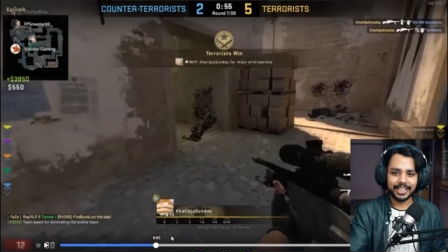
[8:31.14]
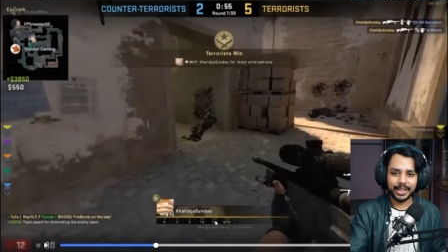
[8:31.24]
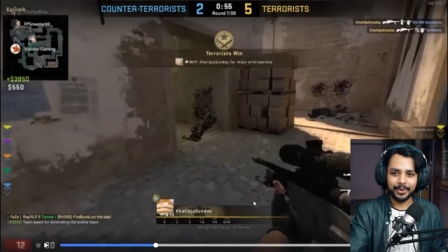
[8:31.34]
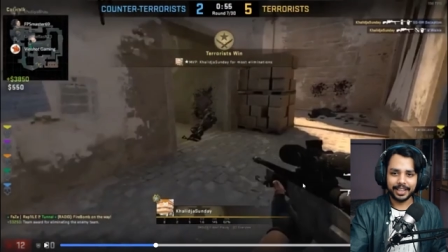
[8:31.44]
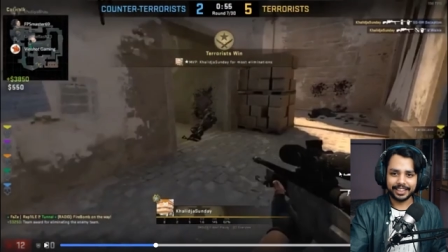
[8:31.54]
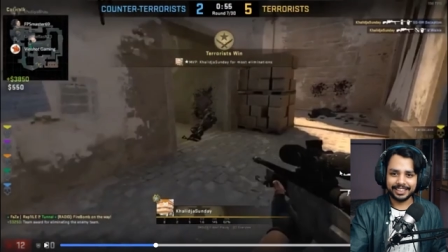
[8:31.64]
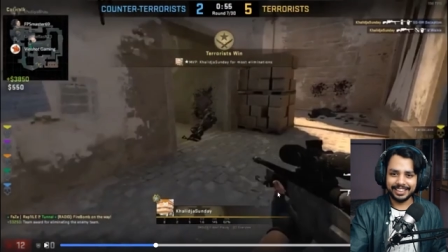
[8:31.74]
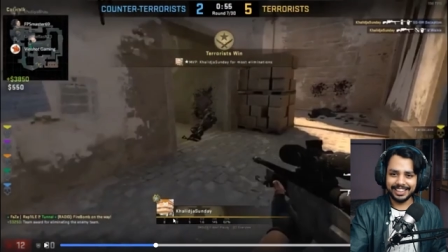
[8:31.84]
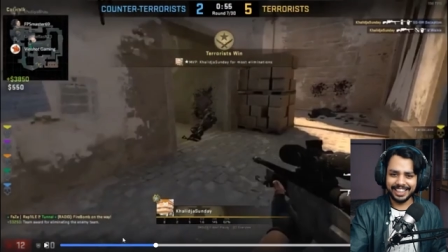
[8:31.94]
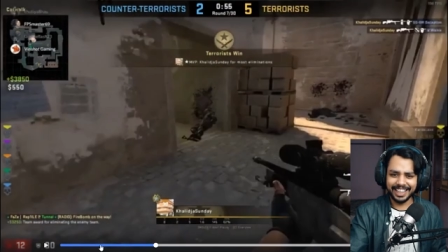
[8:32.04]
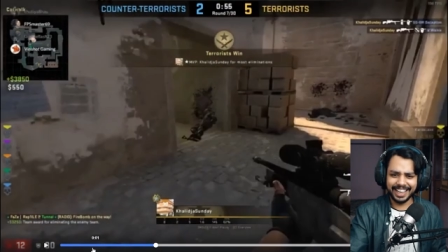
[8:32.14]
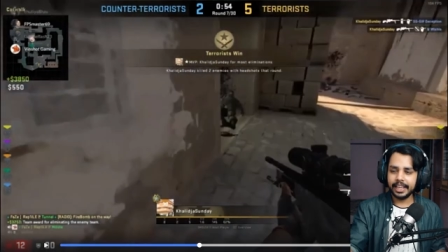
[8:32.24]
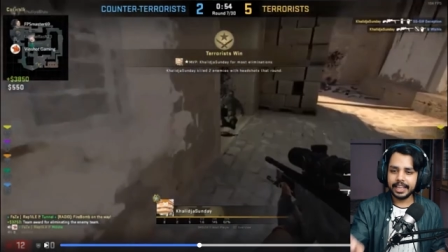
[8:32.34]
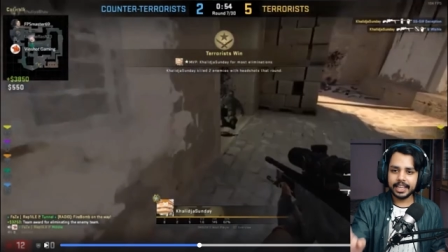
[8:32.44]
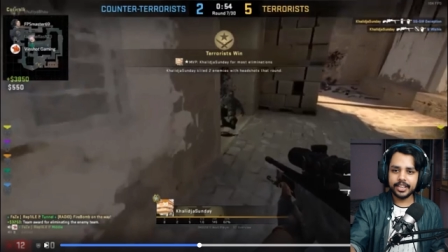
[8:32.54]
doing?
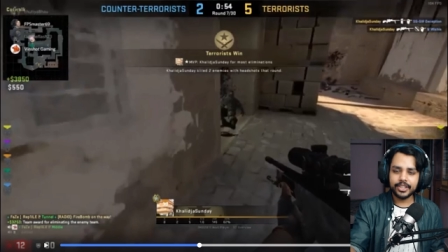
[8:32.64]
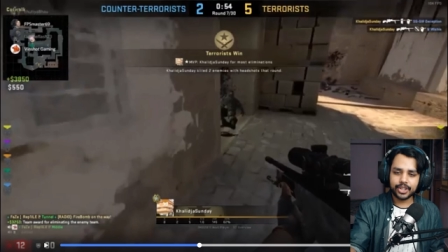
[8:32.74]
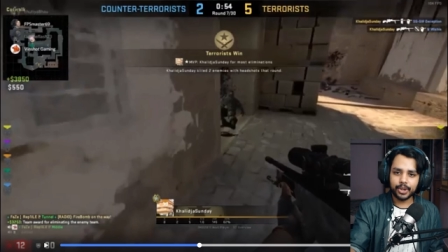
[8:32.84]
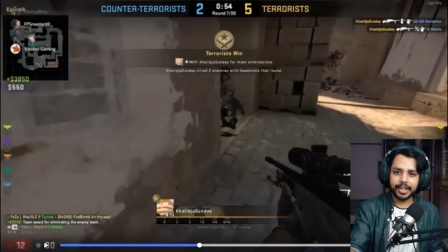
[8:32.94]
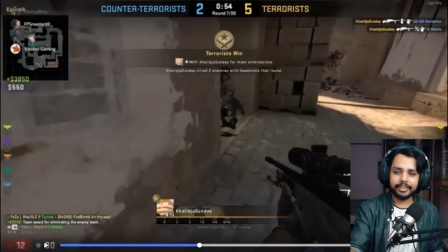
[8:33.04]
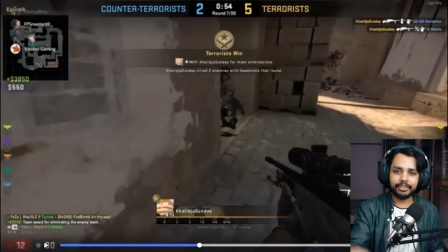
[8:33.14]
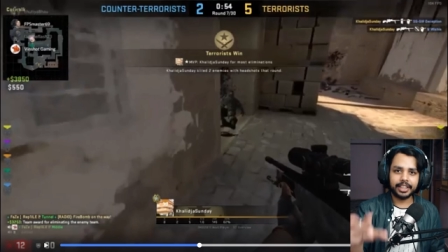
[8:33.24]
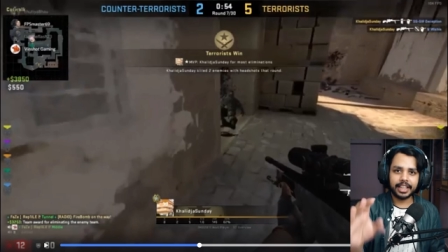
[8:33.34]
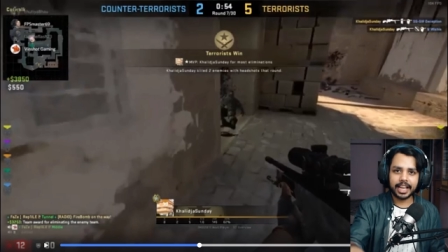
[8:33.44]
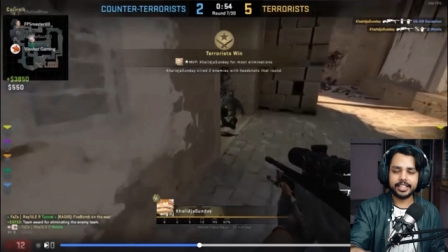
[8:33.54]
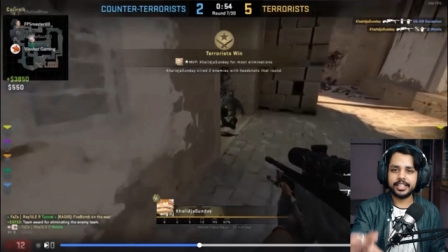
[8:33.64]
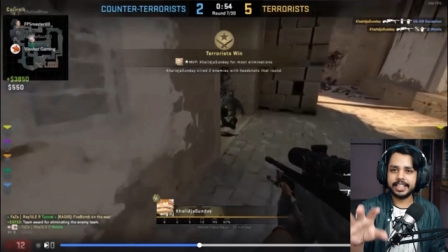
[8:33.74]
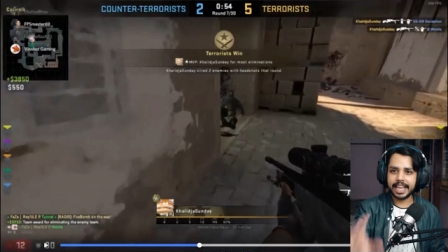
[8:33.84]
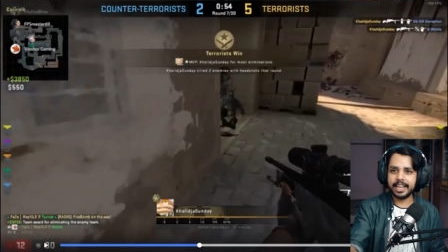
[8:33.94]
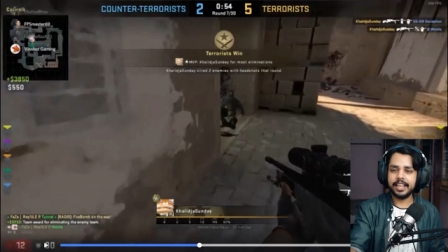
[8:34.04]
He is shooting for the last
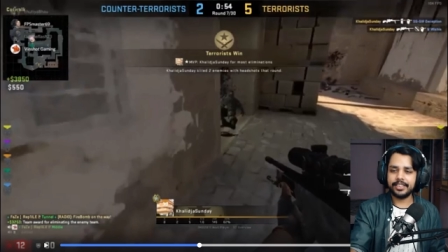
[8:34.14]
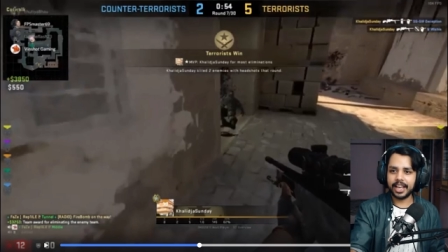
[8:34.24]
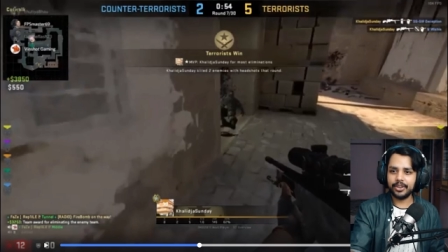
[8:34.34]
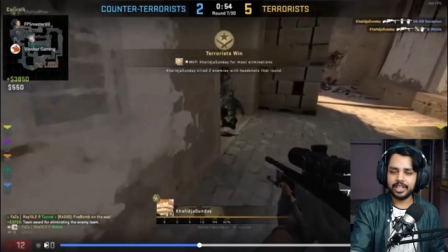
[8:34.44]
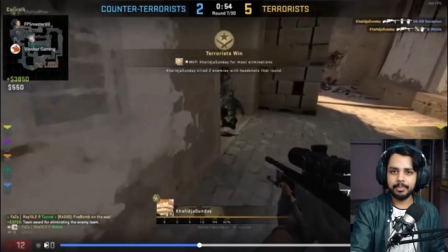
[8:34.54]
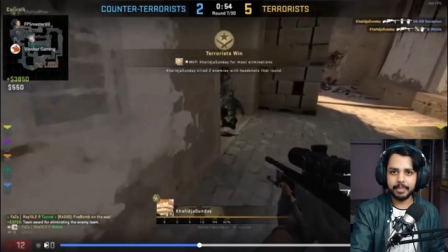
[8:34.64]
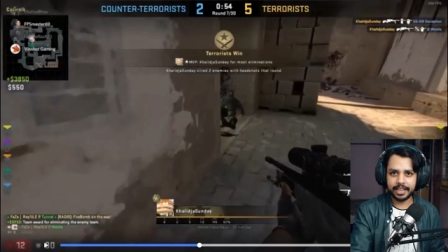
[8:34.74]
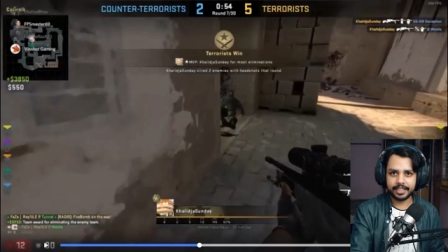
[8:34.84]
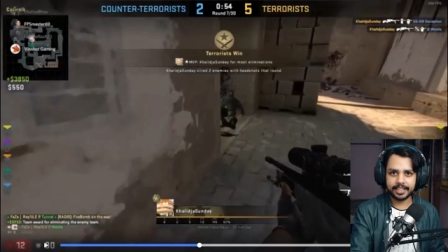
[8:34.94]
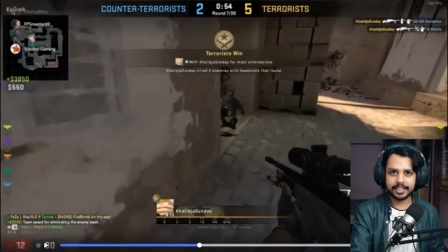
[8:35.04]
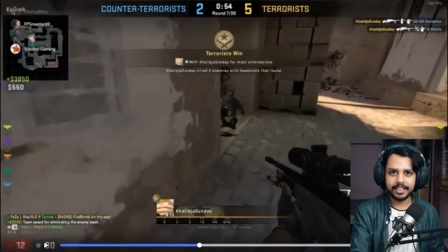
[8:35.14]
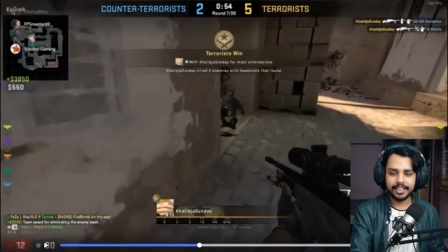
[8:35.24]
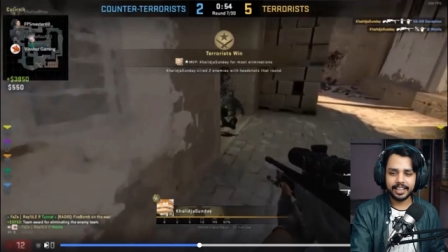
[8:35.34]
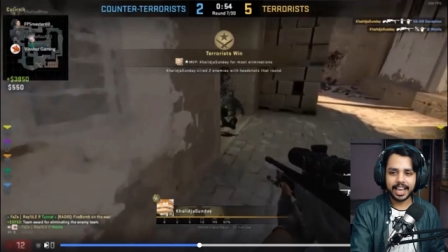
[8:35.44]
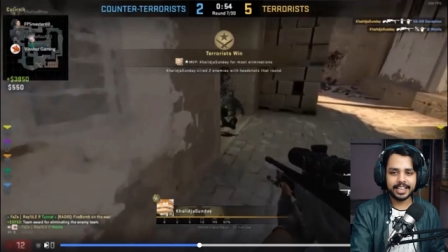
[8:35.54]
ten thousand minutes.
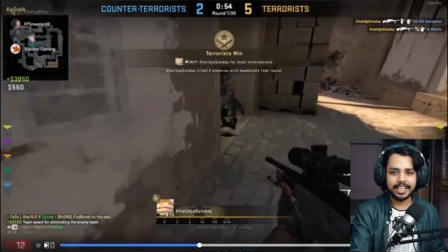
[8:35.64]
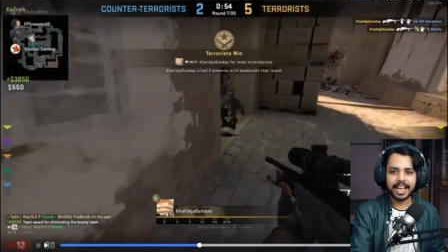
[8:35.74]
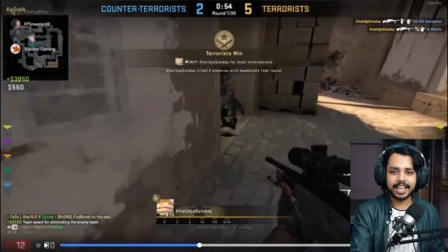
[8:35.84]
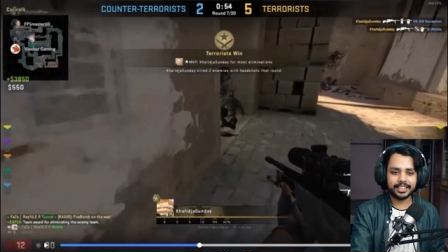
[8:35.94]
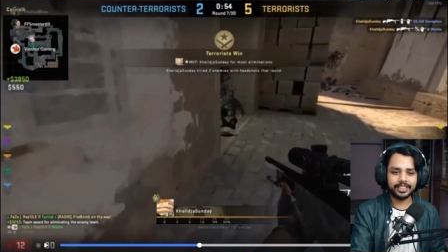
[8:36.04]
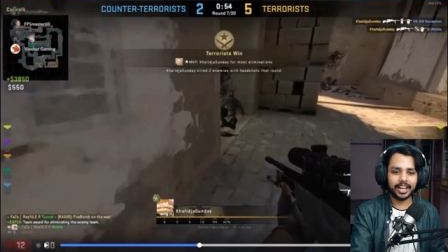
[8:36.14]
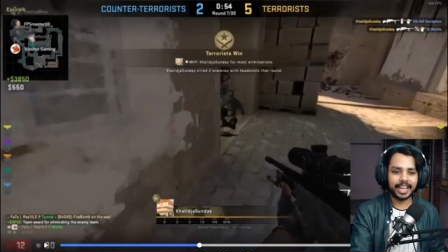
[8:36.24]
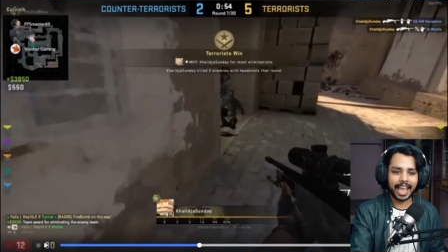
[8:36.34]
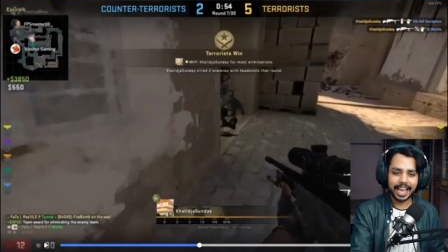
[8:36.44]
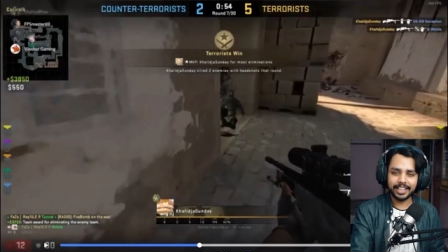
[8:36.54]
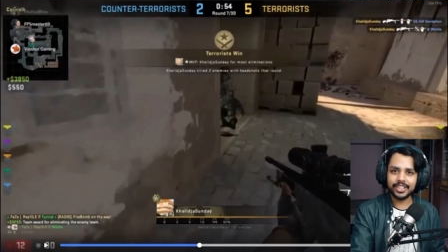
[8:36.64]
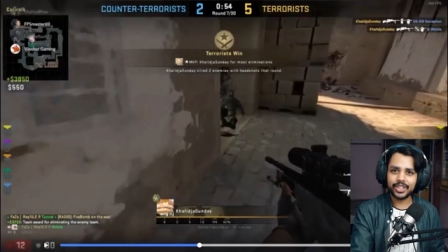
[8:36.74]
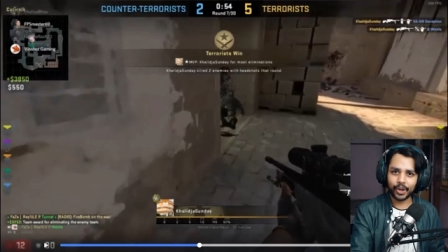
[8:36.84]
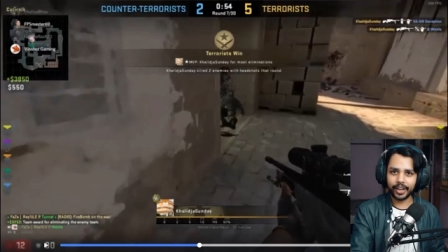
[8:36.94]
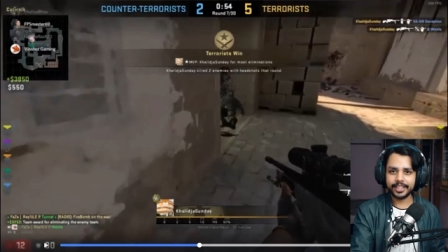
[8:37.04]
And he hasn't got any
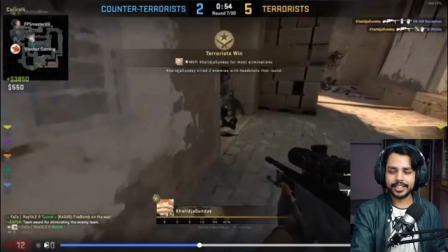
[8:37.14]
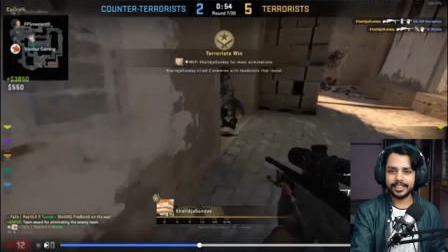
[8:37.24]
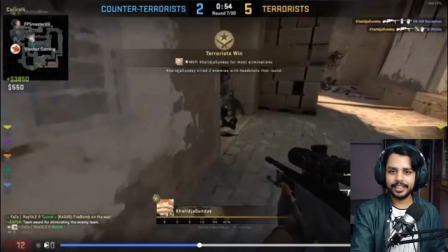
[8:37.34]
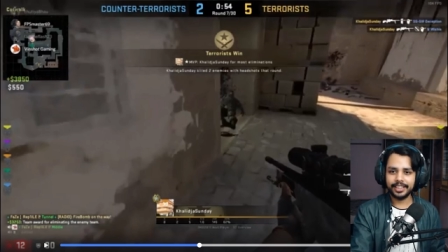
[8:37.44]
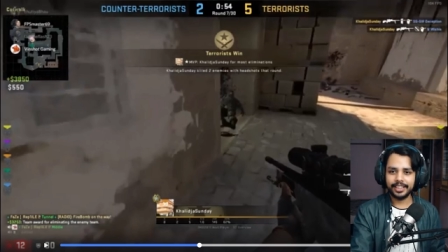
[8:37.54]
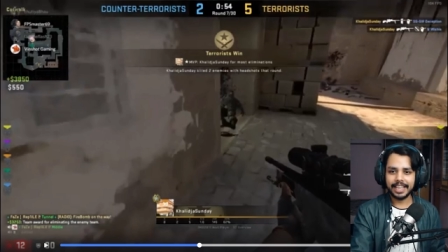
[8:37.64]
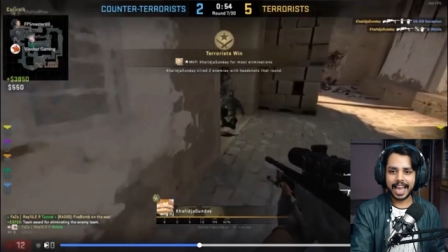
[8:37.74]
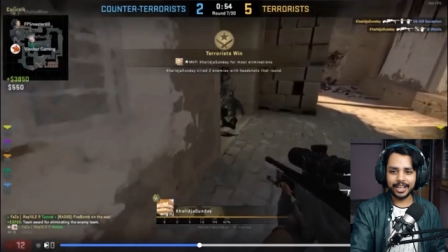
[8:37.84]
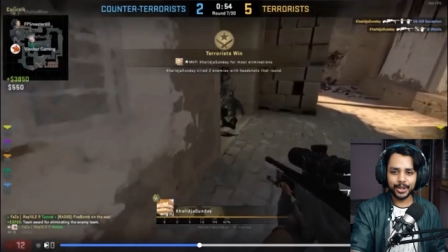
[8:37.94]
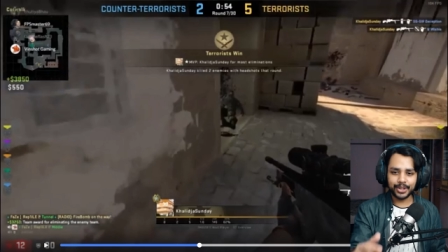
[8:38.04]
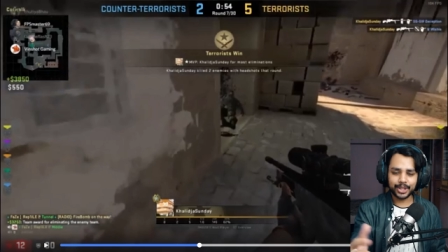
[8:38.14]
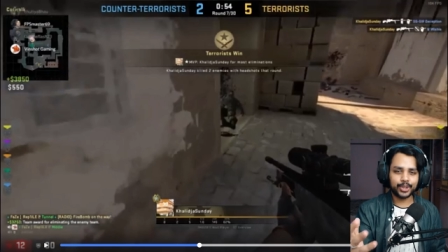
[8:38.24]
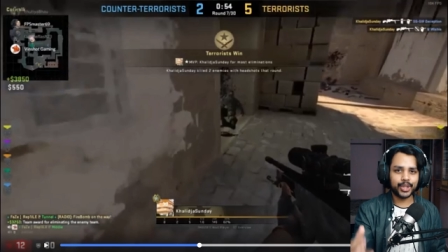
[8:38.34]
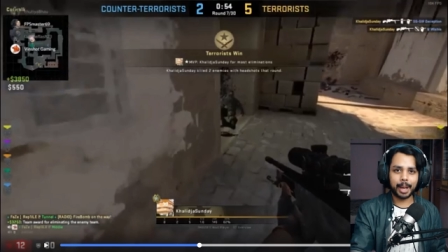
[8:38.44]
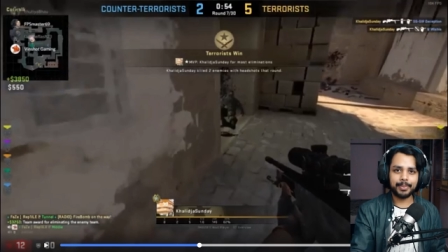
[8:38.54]
shot, and you just
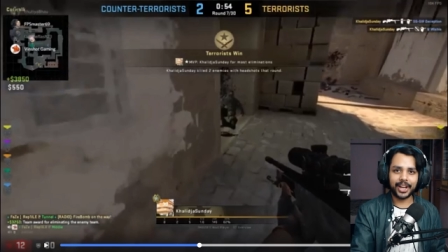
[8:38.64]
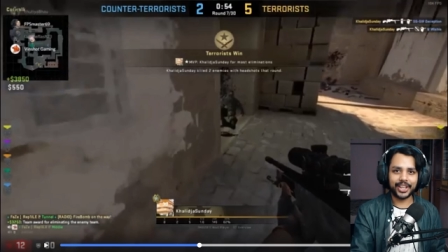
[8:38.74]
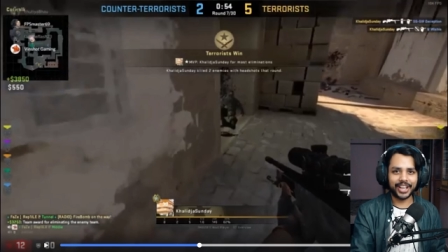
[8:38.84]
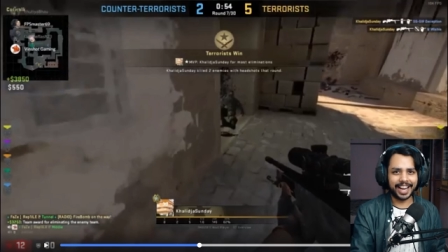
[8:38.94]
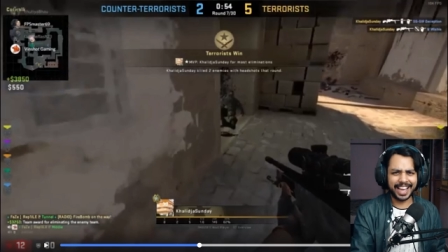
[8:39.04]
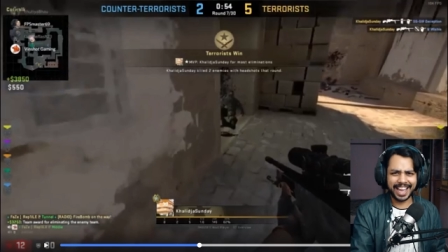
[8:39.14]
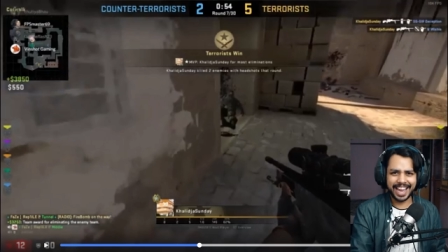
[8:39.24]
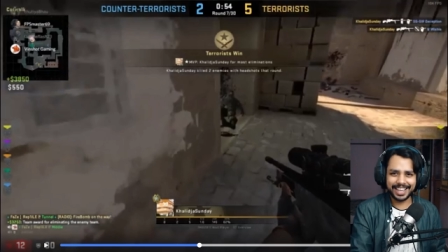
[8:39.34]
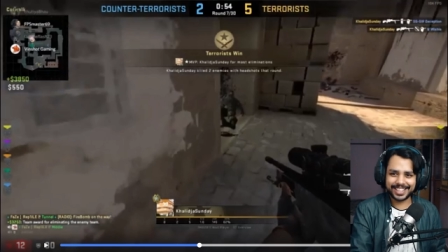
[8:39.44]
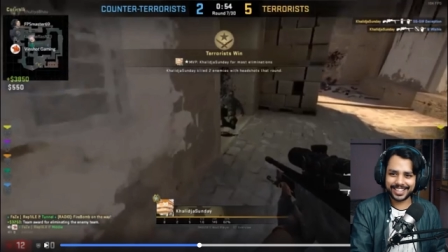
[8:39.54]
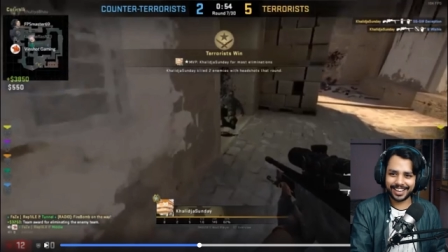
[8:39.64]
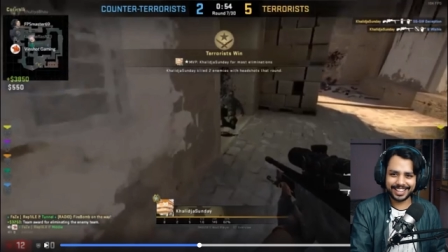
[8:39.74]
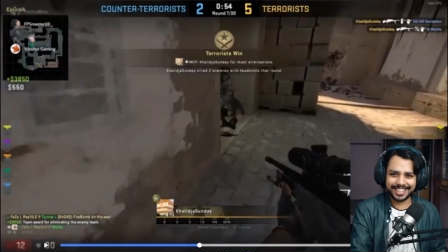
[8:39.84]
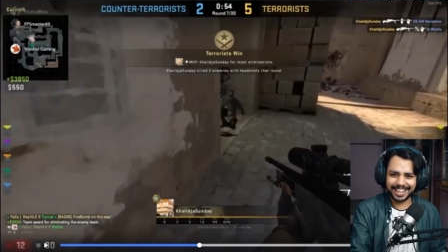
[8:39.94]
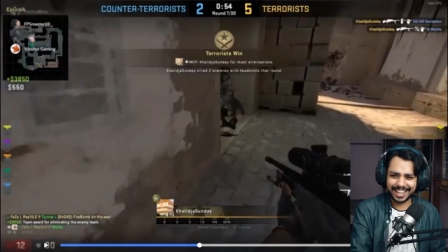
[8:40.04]
jumped and he got a
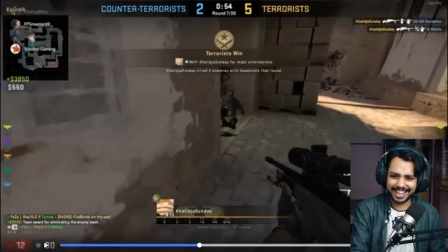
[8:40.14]
headshot.